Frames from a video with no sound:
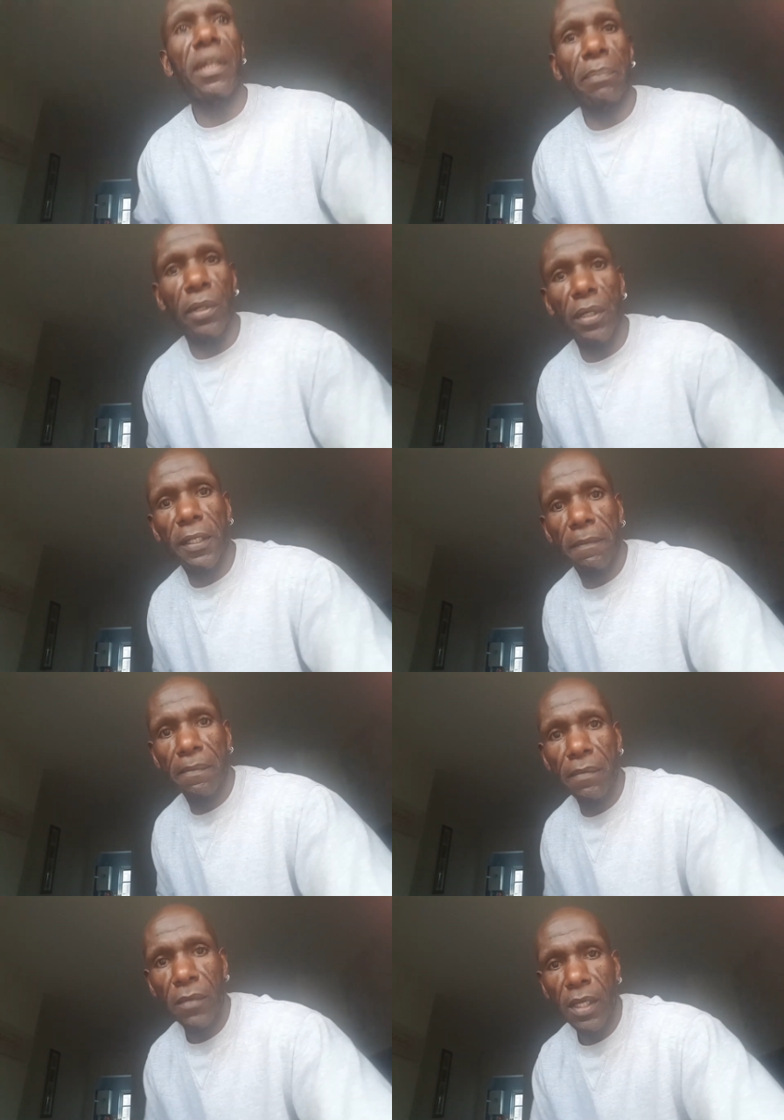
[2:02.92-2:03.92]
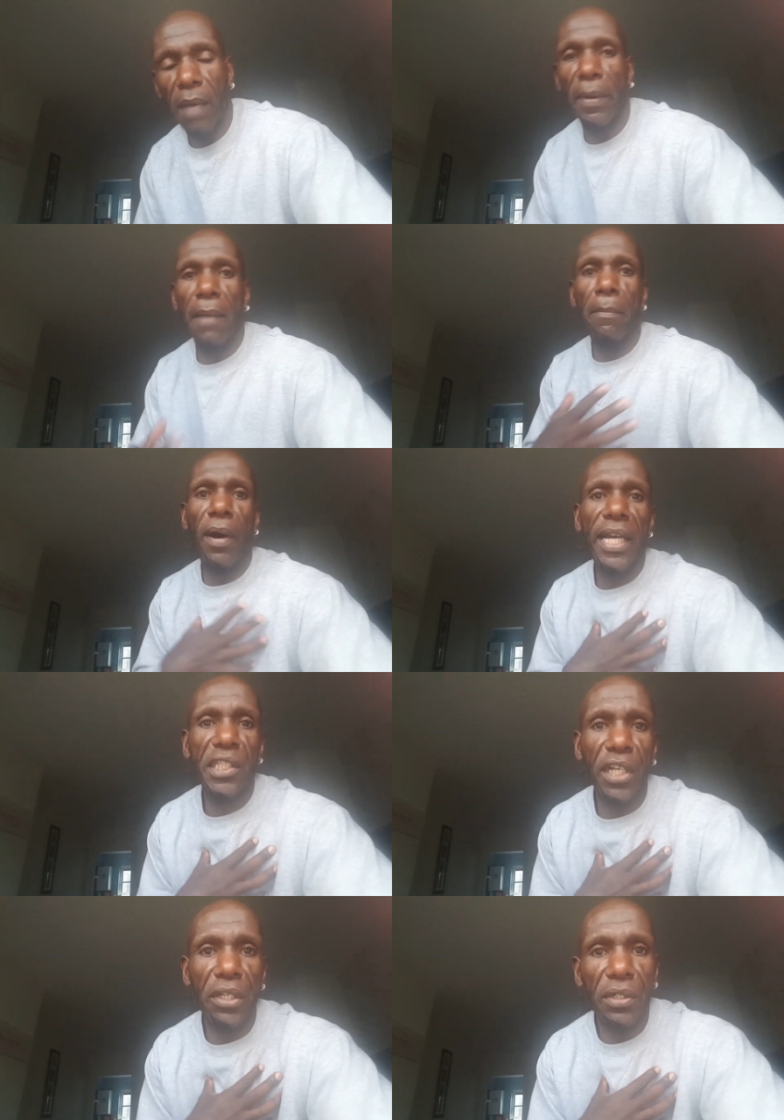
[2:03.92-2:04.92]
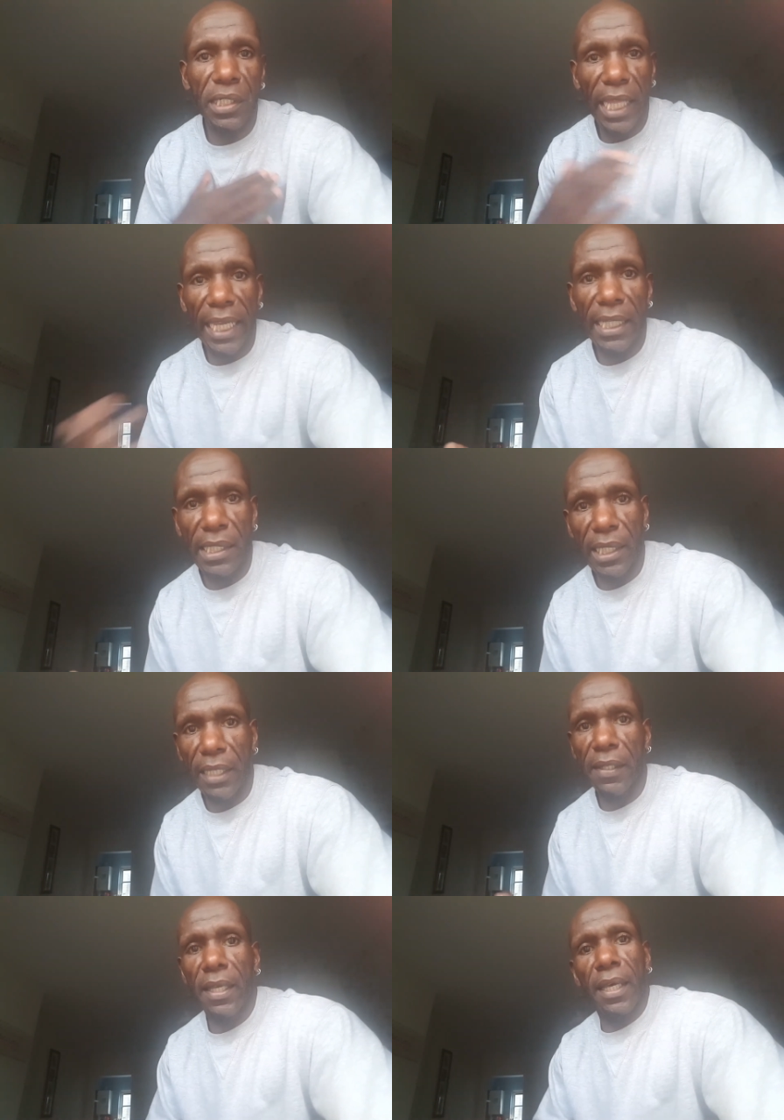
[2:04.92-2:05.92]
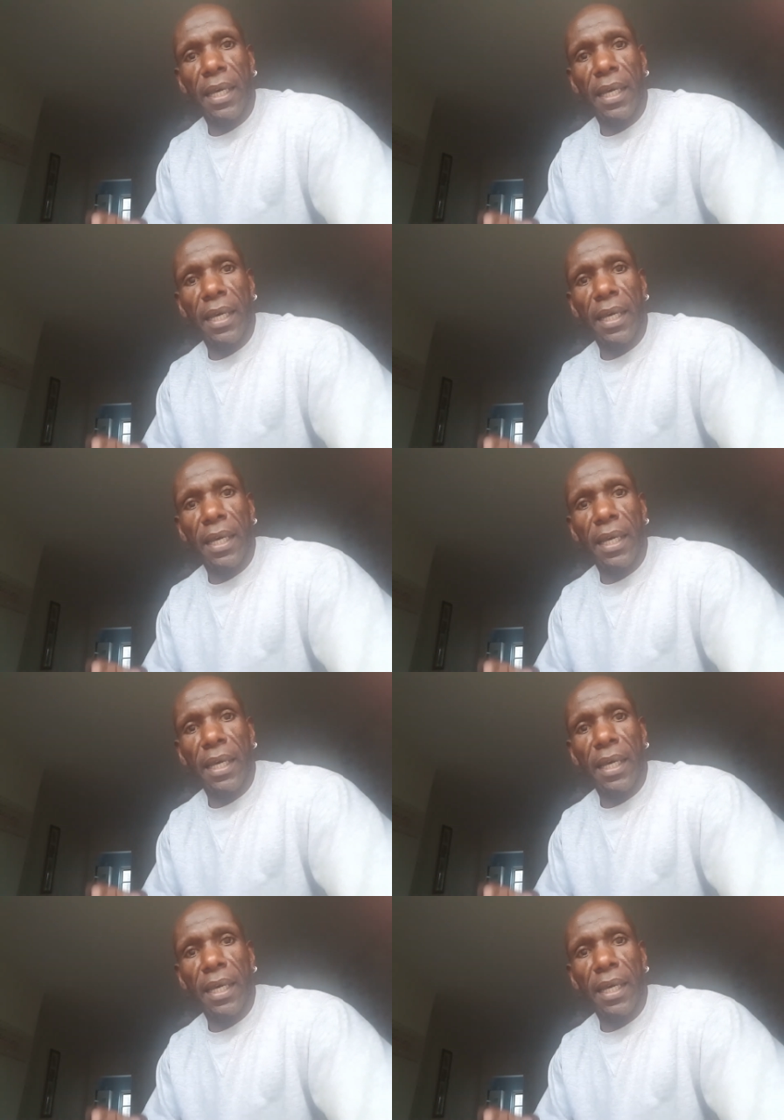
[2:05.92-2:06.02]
a book about my journey on the dating scene,